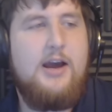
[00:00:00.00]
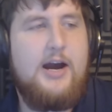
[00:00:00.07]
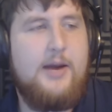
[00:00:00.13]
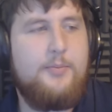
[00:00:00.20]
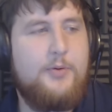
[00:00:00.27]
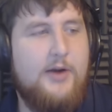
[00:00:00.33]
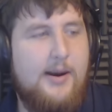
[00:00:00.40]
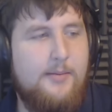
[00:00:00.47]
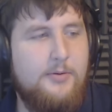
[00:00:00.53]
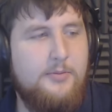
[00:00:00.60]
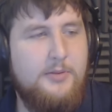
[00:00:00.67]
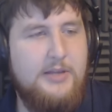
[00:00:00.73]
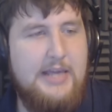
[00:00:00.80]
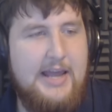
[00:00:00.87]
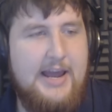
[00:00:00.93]
I
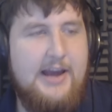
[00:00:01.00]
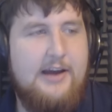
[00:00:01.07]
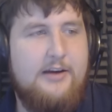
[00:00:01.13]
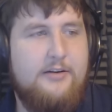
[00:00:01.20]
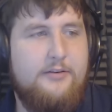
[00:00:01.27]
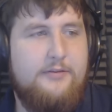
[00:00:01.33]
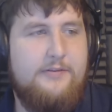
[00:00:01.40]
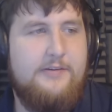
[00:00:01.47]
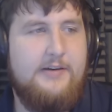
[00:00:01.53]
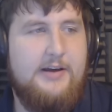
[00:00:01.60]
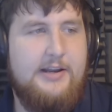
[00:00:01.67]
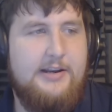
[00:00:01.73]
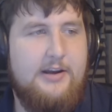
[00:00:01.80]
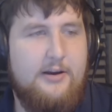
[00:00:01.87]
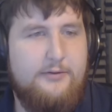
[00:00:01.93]
probably have
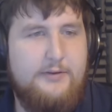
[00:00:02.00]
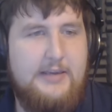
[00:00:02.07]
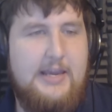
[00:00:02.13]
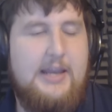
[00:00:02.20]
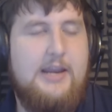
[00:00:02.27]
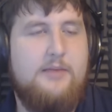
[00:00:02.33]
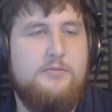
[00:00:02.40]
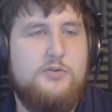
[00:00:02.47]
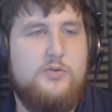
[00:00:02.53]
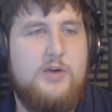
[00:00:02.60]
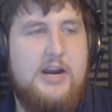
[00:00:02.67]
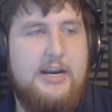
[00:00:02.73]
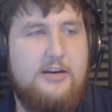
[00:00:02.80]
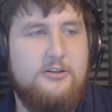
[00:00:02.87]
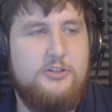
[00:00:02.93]
enough games where
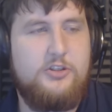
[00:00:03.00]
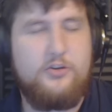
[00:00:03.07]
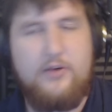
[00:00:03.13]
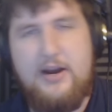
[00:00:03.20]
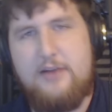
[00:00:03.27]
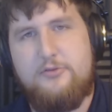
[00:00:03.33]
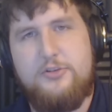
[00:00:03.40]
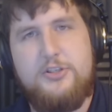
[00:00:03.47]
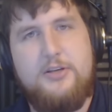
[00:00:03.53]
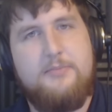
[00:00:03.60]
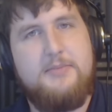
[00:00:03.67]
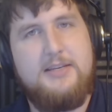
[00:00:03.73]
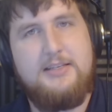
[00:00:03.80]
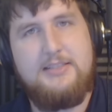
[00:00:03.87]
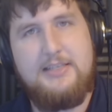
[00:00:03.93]
I could scrounge
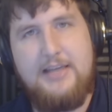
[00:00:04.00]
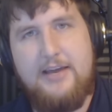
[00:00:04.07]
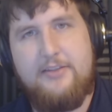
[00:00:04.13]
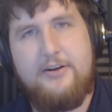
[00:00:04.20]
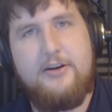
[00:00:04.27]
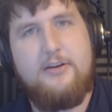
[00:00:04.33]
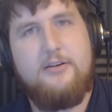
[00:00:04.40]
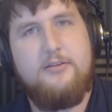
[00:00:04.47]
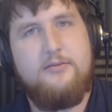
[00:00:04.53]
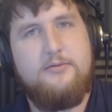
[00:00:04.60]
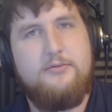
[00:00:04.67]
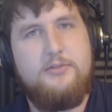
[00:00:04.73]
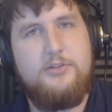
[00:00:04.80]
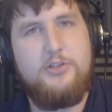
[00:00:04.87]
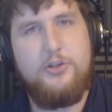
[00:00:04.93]
something together
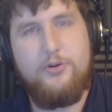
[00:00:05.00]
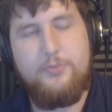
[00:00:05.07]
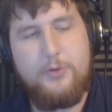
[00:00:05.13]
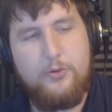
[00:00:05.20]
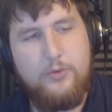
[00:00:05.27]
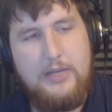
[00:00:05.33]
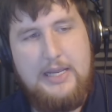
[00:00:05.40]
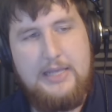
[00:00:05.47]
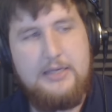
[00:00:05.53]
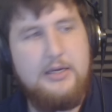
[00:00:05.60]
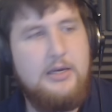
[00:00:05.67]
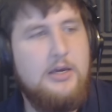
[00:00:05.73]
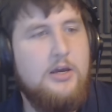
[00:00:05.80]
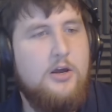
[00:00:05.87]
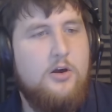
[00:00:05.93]
two per week
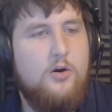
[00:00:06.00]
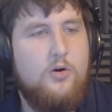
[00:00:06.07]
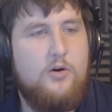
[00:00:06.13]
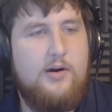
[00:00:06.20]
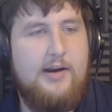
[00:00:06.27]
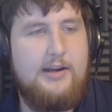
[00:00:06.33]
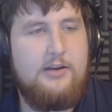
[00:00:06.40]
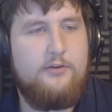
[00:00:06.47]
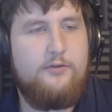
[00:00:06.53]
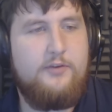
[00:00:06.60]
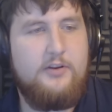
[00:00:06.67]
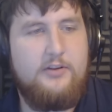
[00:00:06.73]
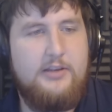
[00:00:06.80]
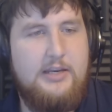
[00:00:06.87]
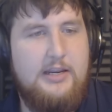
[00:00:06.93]
or I could
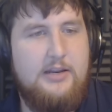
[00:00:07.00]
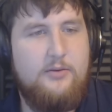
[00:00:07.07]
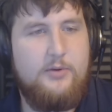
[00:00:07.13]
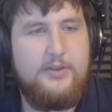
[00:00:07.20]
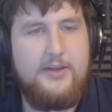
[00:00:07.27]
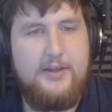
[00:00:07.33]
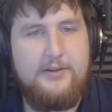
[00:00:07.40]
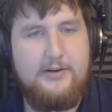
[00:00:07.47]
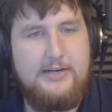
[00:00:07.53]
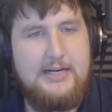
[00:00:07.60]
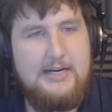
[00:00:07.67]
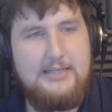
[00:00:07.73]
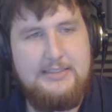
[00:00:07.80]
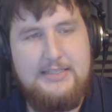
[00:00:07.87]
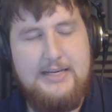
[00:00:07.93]
fill it in with other
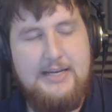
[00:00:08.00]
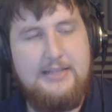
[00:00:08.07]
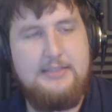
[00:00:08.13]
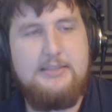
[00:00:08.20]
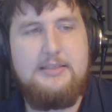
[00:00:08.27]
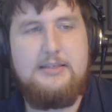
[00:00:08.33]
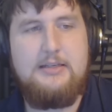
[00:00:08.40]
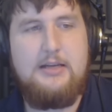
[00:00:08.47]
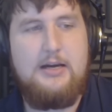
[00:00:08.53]
content.